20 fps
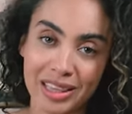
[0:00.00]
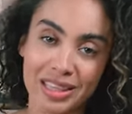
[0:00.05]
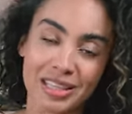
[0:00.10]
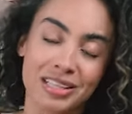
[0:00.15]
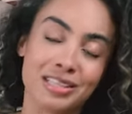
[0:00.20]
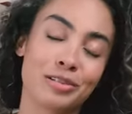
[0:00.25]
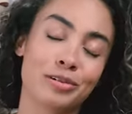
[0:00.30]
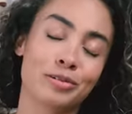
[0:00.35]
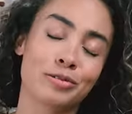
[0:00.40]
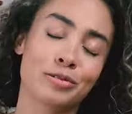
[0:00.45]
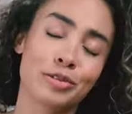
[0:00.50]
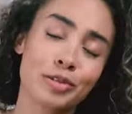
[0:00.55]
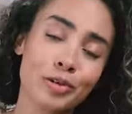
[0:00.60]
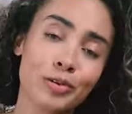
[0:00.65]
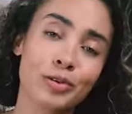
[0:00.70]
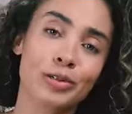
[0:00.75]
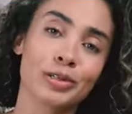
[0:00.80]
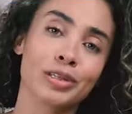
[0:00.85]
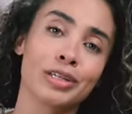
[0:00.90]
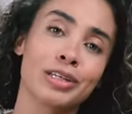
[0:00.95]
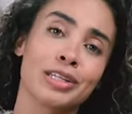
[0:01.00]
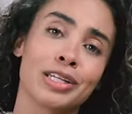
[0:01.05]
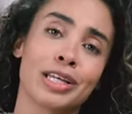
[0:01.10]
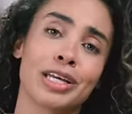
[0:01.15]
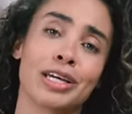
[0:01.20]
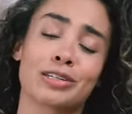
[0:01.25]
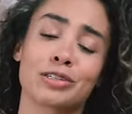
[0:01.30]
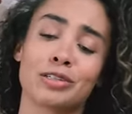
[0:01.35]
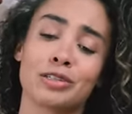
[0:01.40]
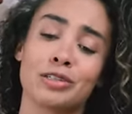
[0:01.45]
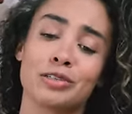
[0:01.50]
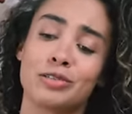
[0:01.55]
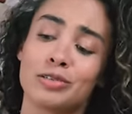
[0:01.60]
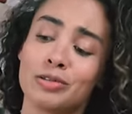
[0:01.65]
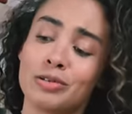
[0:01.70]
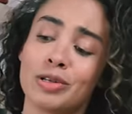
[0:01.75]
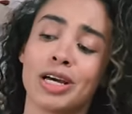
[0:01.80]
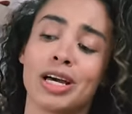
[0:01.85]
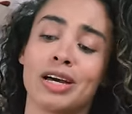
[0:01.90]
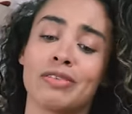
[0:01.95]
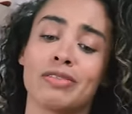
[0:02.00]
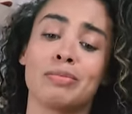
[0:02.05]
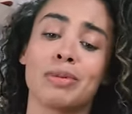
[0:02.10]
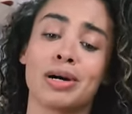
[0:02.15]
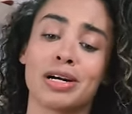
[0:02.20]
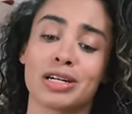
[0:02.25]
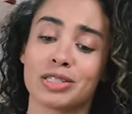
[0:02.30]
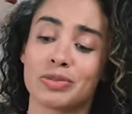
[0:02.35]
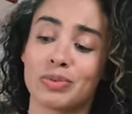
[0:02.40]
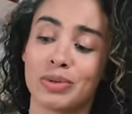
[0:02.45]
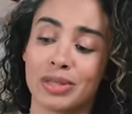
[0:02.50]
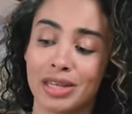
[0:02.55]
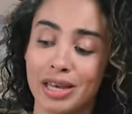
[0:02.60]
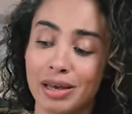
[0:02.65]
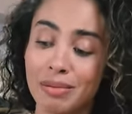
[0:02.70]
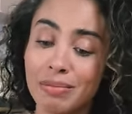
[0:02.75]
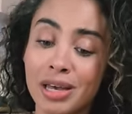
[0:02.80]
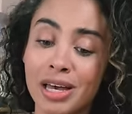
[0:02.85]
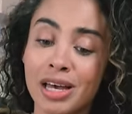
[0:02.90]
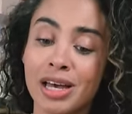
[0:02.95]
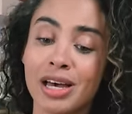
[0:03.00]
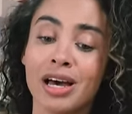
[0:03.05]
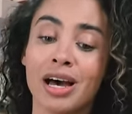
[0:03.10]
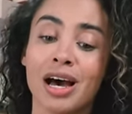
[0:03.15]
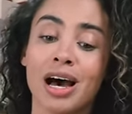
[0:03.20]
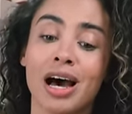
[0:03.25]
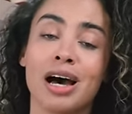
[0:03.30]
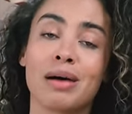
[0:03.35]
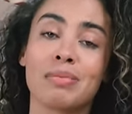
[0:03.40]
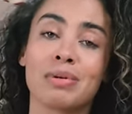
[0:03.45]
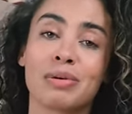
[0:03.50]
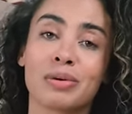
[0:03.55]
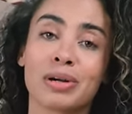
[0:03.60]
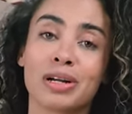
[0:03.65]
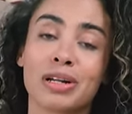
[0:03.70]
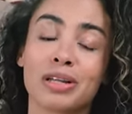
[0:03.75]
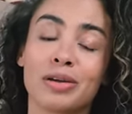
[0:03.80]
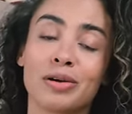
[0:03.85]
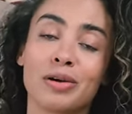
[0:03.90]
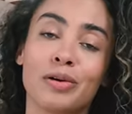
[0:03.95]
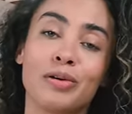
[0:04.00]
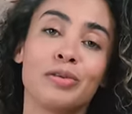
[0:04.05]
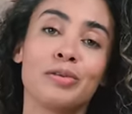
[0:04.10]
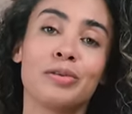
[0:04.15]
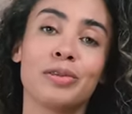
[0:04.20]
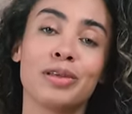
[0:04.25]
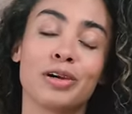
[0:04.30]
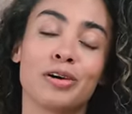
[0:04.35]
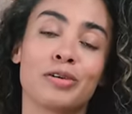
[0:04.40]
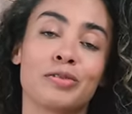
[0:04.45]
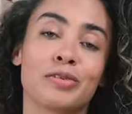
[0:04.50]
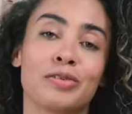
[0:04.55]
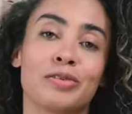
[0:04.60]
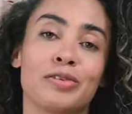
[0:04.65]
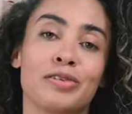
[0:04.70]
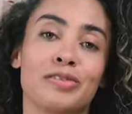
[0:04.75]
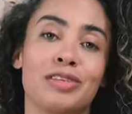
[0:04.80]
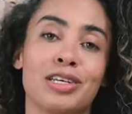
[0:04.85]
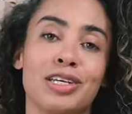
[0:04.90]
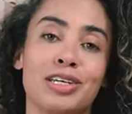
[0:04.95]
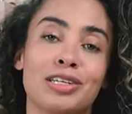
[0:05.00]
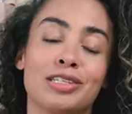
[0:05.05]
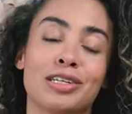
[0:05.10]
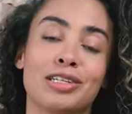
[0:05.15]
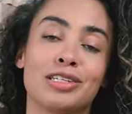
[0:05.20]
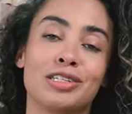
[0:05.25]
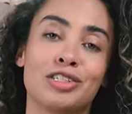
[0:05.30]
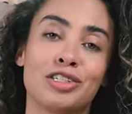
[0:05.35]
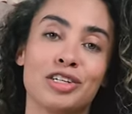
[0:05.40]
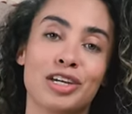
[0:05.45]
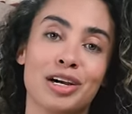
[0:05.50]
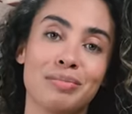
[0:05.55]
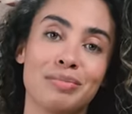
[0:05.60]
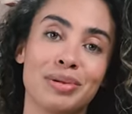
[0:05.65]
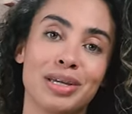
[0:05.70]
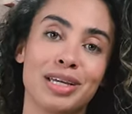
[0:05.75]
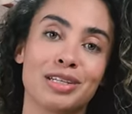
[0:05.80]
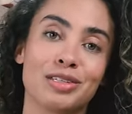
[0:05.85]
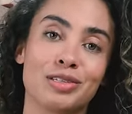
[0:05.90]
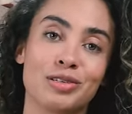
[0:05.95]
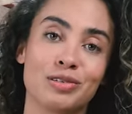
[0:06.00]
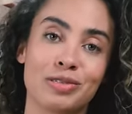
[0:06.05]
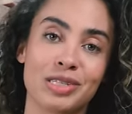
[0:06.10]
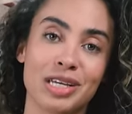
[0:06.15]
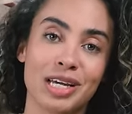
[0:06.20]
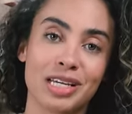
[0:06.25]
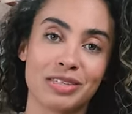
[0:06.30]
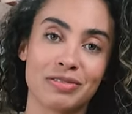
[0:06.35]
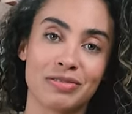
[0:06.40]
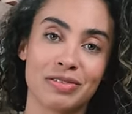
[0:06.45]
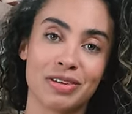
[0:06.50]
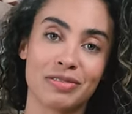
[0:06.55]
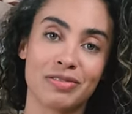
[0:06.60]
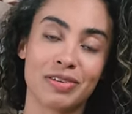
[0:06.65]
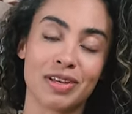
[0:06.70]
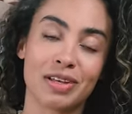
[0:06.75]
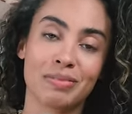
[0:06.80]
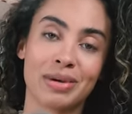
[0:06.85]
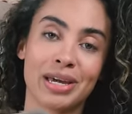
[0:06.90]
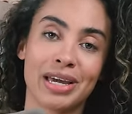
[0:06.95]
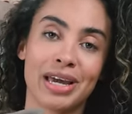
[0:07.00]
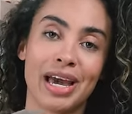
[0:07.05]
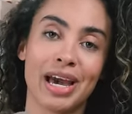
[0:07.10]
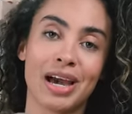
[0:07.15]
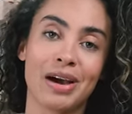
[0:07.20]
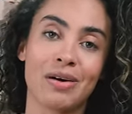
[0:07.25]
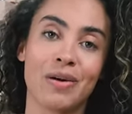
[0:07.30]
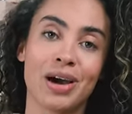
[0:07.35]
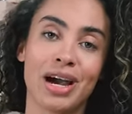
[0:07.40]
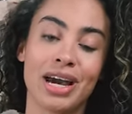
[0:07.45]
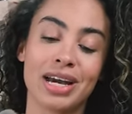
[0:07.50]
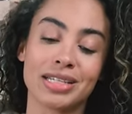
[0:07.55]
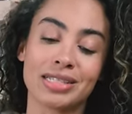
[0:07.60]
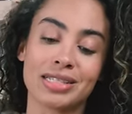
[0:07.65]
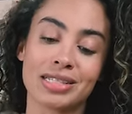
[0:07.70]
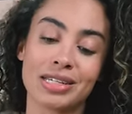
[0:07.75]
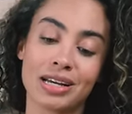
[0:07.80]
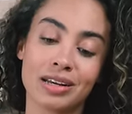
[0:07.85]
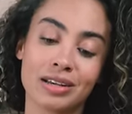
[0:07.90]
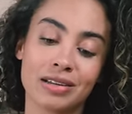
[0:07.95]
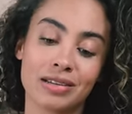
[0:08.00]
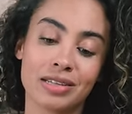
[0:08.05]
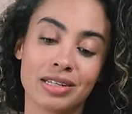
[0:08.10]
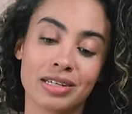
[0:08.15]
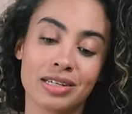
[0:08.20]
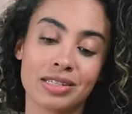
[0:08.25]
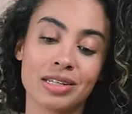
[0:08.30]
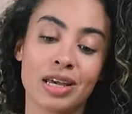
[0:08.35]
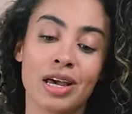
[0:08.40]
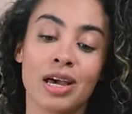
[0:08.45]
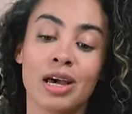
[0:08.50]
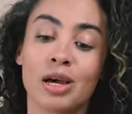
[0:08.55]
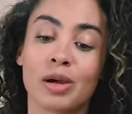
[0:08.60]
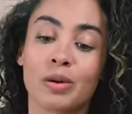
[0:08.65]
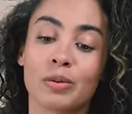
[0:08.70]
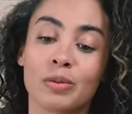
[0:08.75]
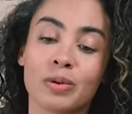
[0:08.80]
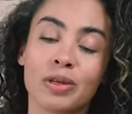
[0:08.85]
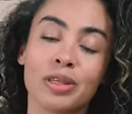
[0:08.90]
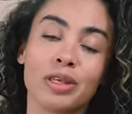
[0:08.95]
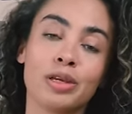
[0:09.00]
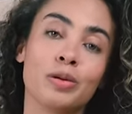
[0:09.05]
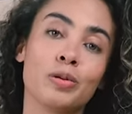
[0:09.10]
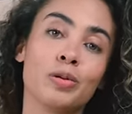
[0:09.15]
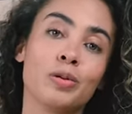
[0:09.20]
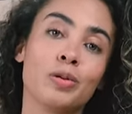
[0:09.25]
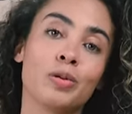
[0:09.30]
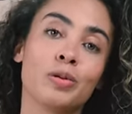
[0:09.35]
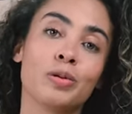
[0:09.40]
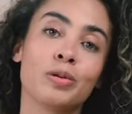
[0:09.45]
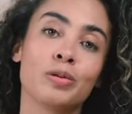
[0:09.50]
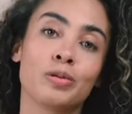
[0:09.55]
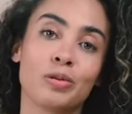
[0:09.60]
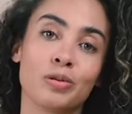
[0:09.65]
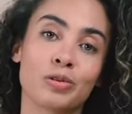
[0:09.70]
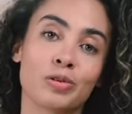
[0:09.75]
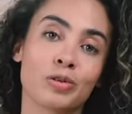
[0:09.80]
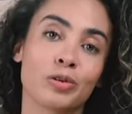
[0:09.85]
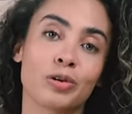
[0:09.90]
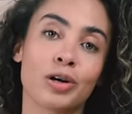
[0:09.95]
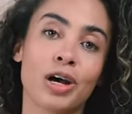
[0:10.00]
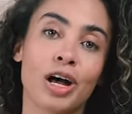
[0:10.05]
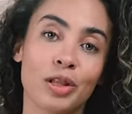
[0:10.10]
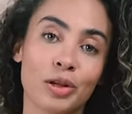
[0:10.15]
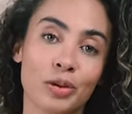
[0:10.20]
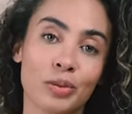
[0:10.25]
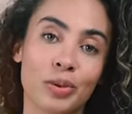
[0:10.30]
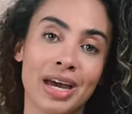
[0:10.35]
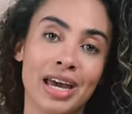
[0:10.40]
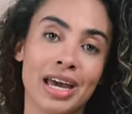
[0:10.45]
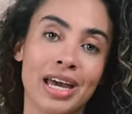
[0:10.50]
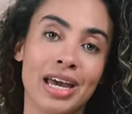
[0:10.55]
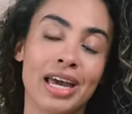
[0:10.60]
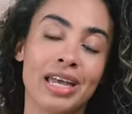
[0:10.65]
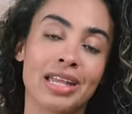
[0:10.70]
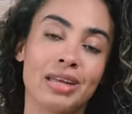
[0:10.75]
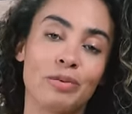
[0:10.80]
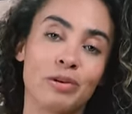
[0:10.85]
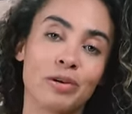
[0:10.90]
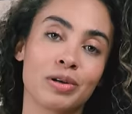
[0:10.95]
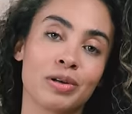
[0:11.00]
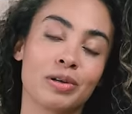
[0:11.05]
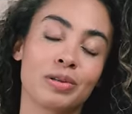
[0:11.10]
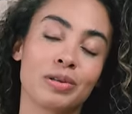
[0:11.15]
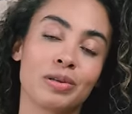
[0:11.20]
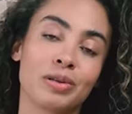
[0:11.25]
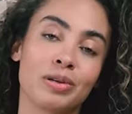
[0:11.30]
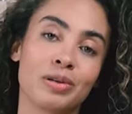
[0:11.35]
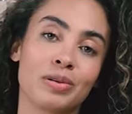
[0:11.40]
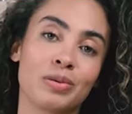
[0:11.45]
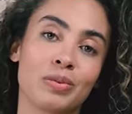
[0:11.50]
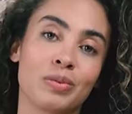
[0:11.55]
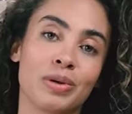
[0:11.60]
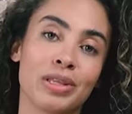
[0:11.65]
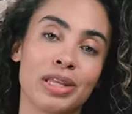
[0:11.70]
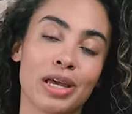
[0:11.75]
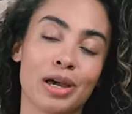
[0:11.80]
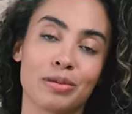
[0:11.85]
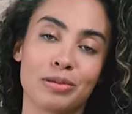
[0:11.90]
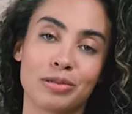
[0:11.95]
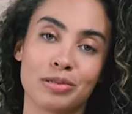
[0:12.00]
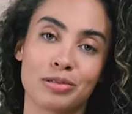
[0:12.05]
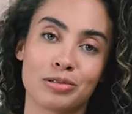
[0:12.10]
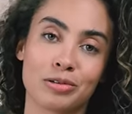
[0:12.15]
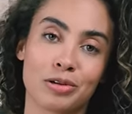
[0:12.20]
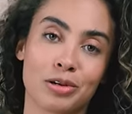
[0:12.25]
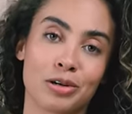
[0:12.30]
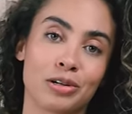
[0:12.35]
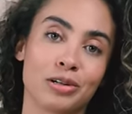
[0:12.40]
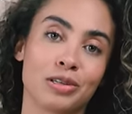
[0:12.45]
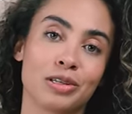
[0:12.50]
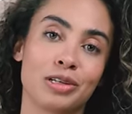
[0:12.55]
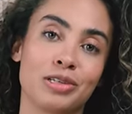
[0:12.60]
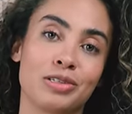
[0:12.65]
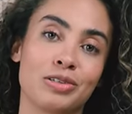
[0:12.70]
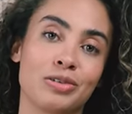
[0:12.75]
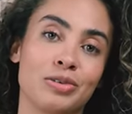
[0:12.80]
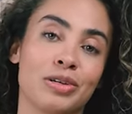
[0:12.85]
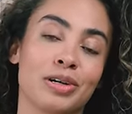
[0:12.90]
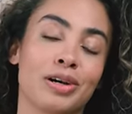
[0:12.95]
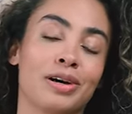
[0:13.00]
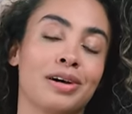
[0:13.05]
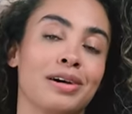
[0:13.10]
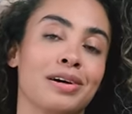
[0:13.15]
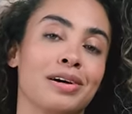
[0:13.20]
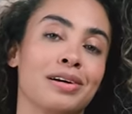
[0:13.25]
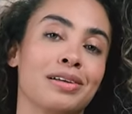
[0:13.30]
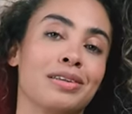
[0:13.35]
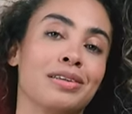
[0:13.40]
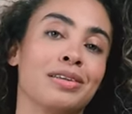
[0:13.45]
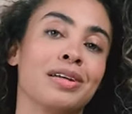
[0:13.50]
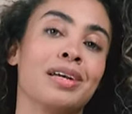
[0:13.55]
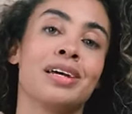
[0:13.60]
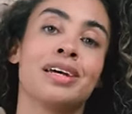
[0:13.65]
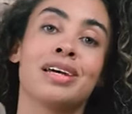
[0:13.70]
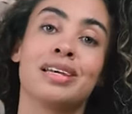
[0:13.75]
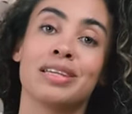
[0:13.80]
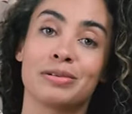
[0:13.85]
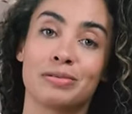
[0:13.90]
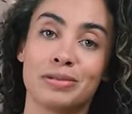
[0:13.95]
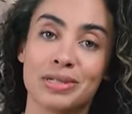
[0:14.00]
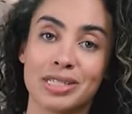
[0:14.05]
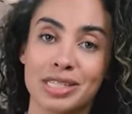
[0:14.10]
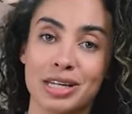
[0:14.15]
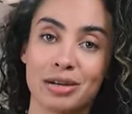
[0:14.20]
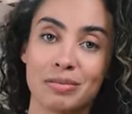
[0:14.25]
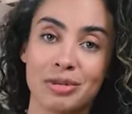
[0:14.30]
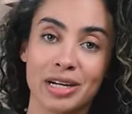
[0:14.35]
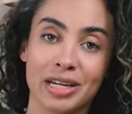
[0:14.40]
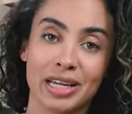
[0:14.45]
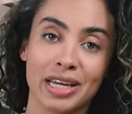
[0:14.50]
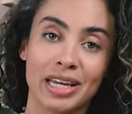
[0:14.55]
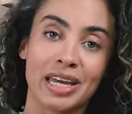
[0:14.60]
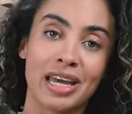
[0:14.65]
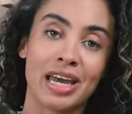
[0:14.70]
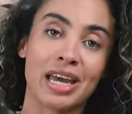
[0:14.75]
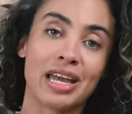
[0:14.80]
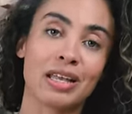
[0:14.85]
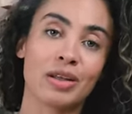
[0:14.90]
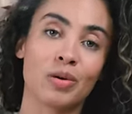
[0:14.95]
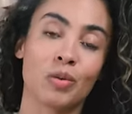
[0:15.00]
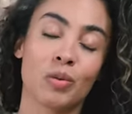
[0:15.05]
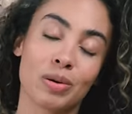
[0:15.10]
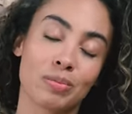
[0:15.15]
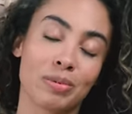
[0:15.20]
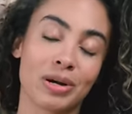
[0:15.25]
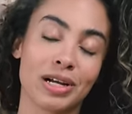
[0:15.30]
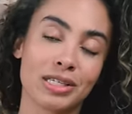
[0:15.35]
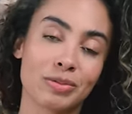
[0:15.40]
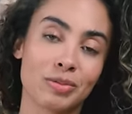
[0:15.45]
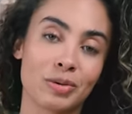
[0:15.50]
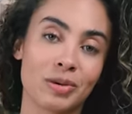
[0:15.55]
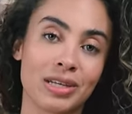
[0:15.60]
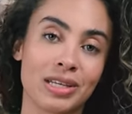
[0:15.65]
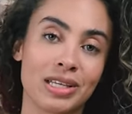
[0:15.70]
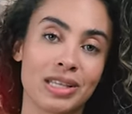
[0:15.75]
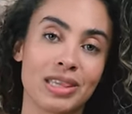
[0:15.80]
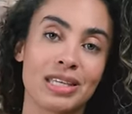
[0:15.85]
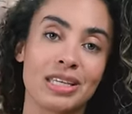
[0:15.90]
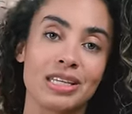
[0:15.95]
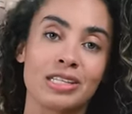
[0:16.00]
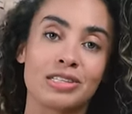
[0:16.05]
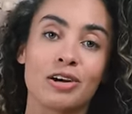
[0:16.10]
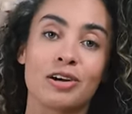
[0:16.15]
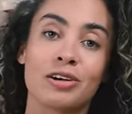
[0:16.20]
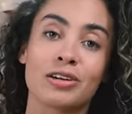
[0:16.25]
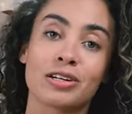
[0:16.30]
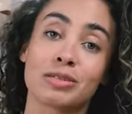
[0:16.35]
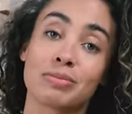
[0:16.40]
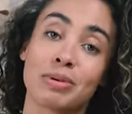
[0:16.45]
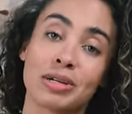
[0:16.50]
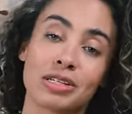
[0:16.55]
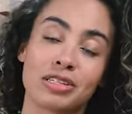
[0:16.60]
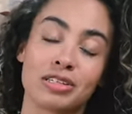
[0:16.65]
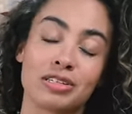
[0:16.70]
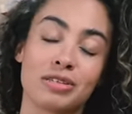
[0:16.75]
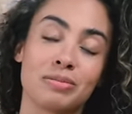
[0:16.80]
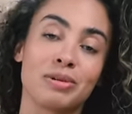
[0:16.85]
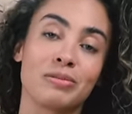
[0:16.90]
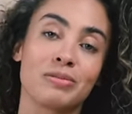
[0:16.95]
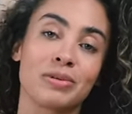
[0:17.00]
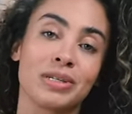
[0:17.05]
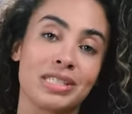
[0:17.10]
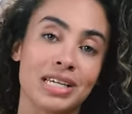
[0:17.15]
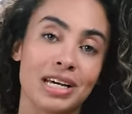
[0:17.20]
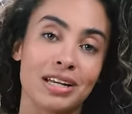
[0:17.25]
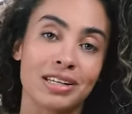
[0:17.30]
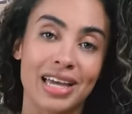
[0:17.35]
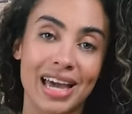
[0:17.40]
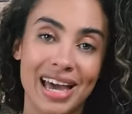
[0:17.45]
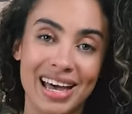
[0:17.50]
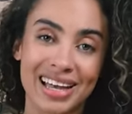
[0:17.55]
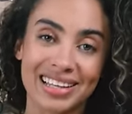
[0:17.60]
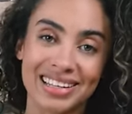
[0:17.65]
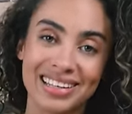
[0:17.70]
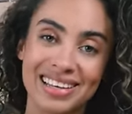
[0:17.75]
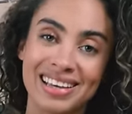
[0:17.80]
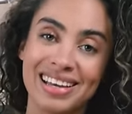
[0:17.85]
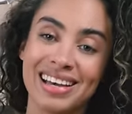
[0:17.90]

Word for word: These are so early that I actually do not have a box with them, uh, but we're gonna go through the overview of these, jump into size and fit, followed by how I styled this really cool neutral colorway, and then we'll conclude with how these are currently doing on the resale market and what price point these are expected to be retailed at.